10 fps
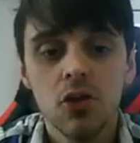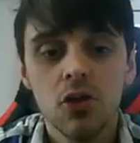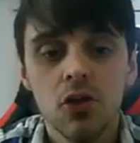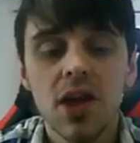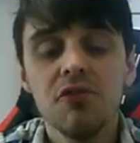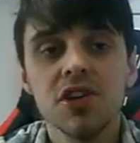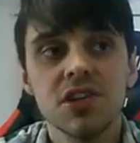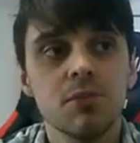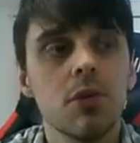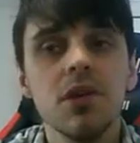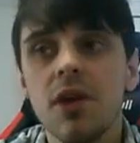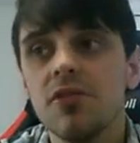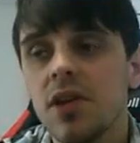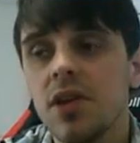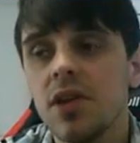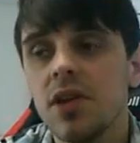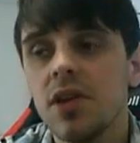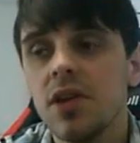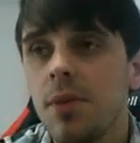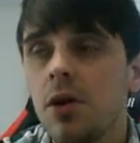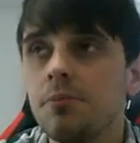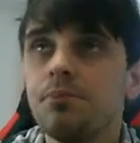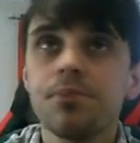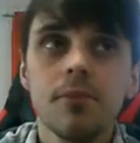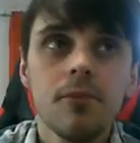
And on average, there's probably roughly about